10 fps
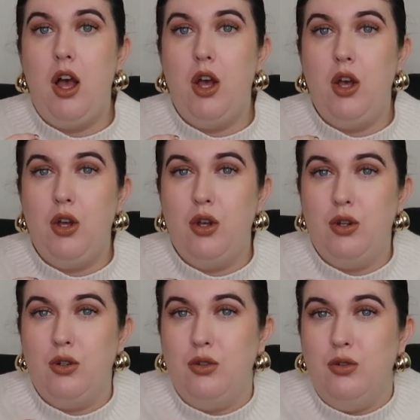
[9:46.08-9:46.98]

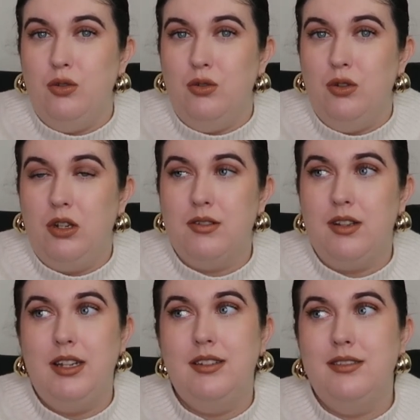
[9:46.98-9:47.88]
oh, and I was
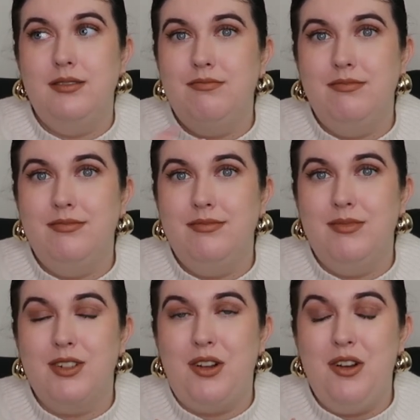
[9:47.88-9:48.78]
like,
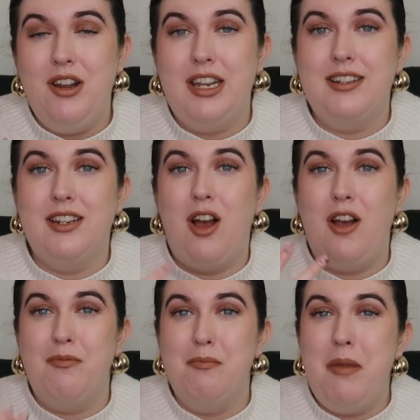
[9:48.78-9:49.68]
what's going on? He said,
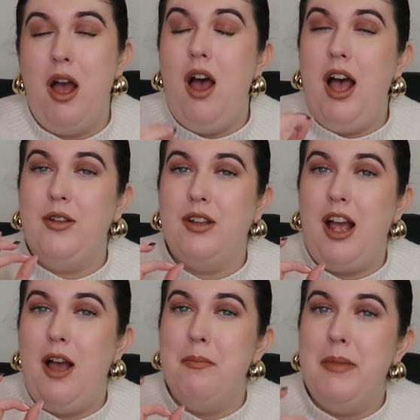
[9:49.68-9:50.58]
he's like,
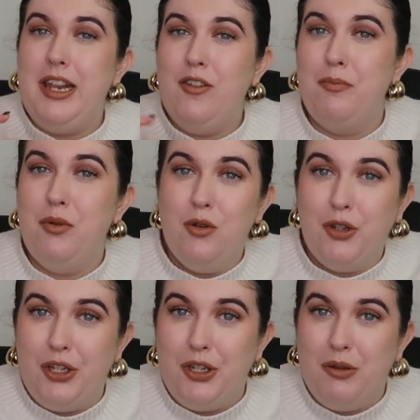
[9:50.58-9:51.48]
I may have
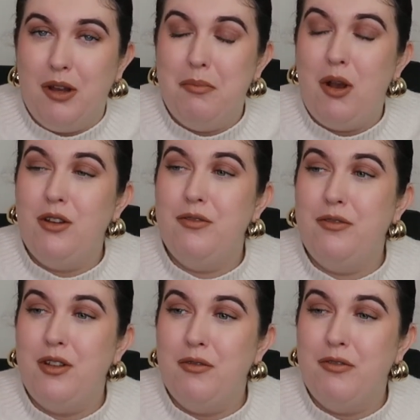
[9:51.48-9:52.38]
bought you a bottle
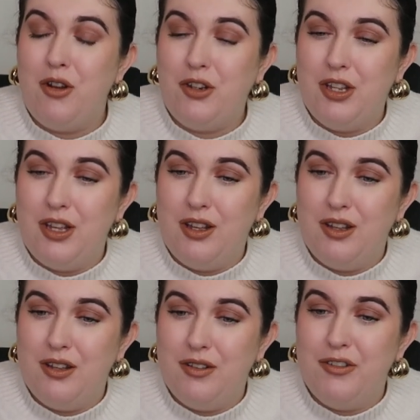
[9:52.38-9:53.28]
of vodka
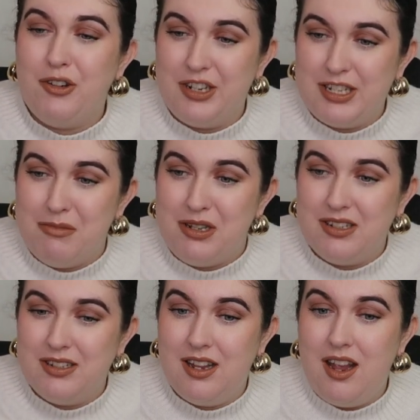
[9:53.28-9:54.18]
for Christmas.
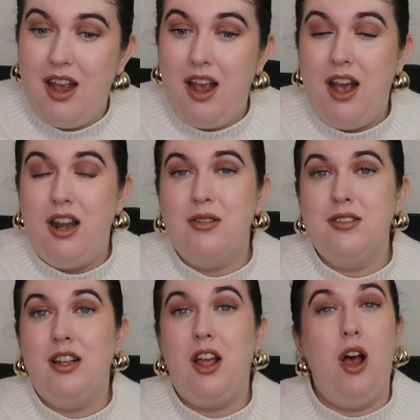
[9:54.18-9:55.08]
And I was
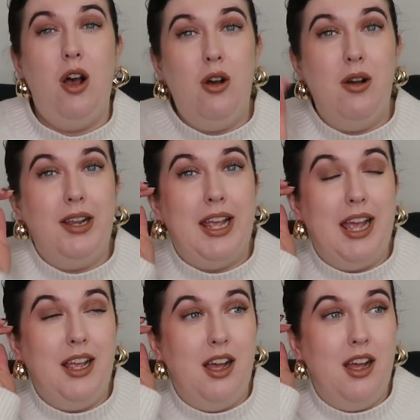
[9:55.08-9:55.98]
like, oh,
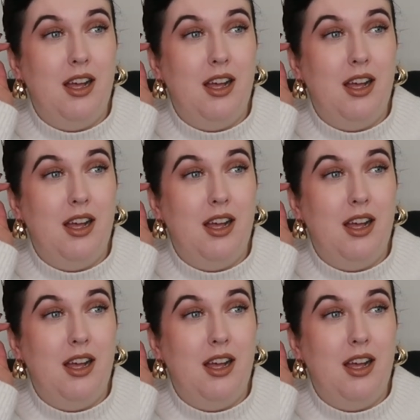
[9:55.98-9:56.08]
okay,